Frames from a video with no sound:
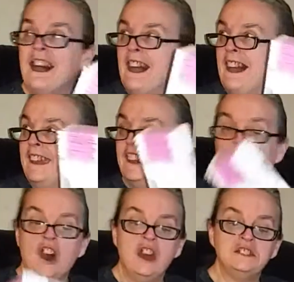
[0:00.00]
I
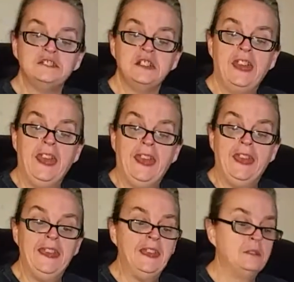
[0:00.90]
got
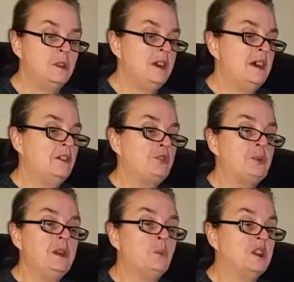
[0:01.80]
a
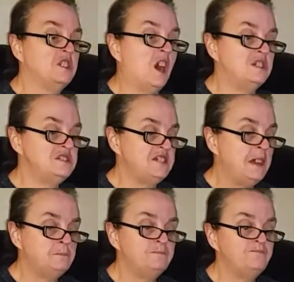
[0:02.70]
3-in-1 cotton
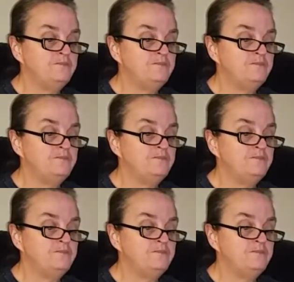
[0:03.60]
set.